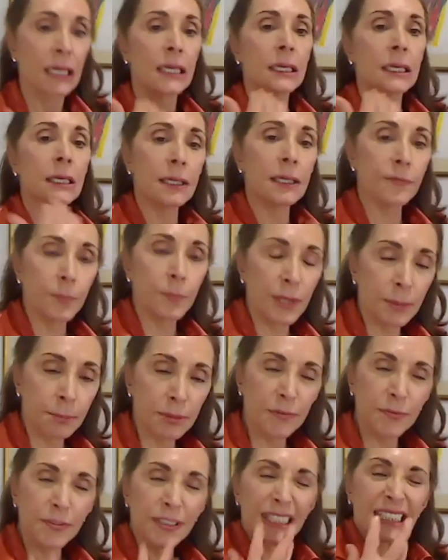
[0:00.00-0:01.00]
If people
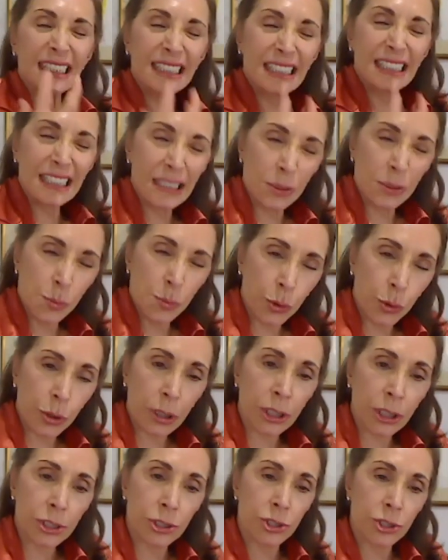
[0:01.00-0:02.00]
feel a little more in
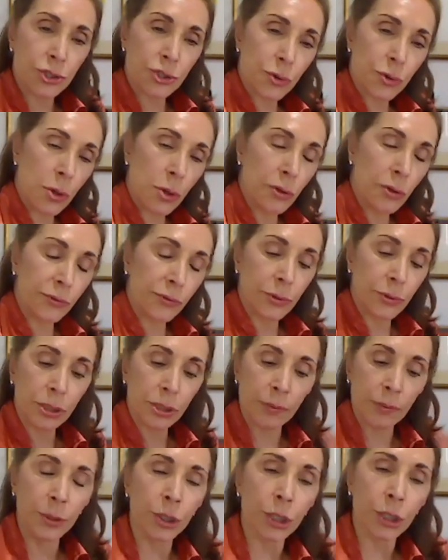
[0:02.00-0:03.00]
control through the
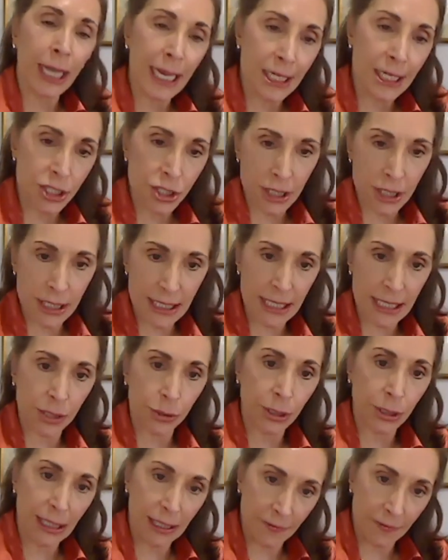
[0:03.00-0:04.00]
communications that are
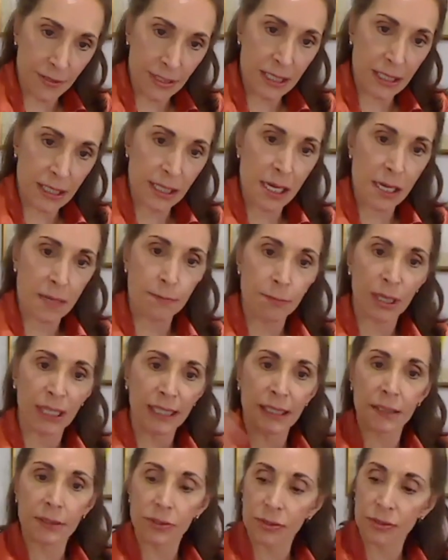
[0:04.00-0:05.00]
given to them by
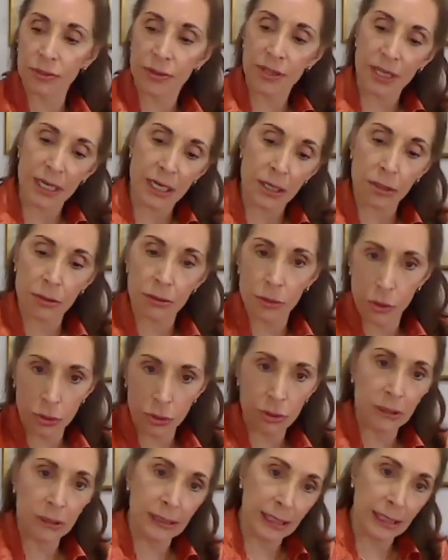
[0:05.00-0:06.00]
either their
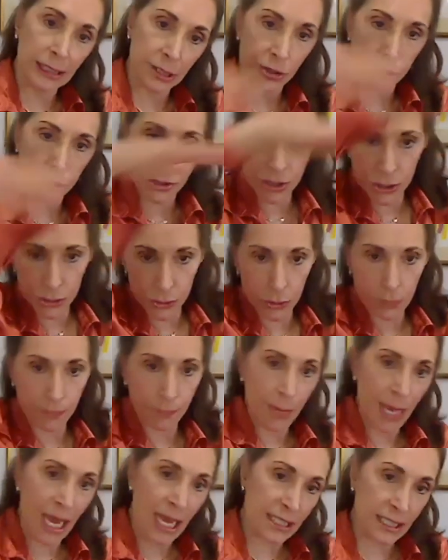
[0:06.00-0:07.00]
local leaders or
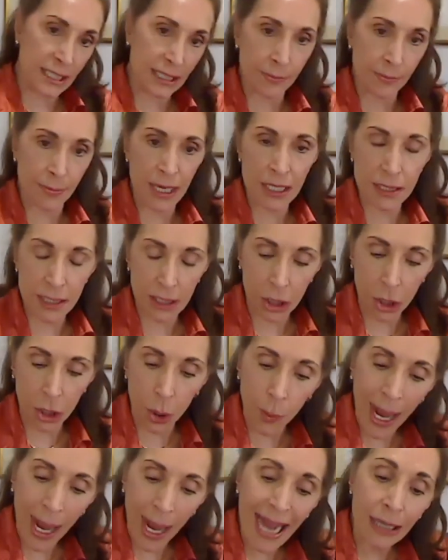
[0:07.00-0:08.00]
mass emails that go
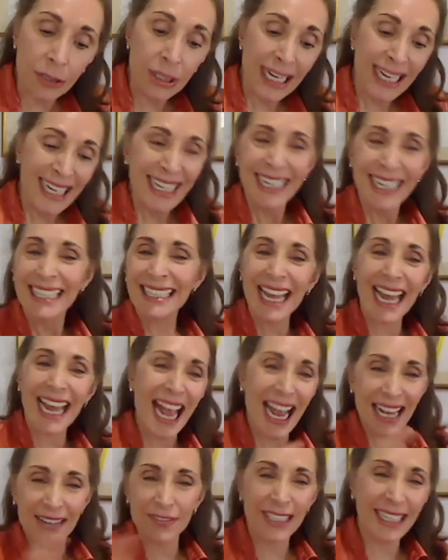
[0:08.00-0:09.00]
out, they
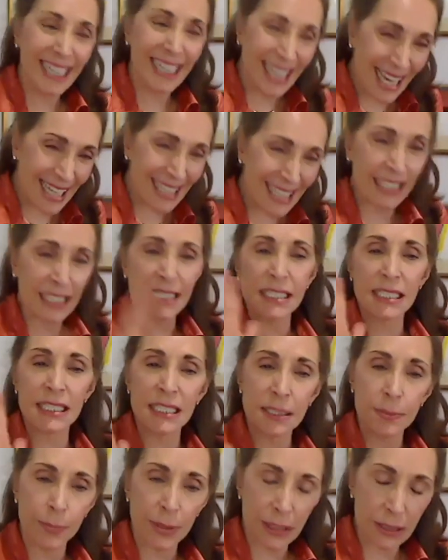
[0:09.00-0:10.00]
have, again, it's
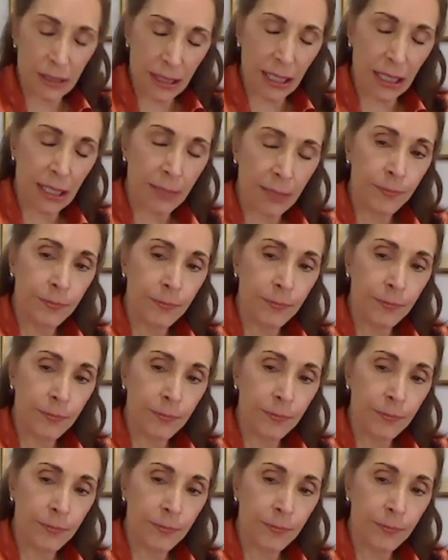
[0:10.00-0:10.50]
stability,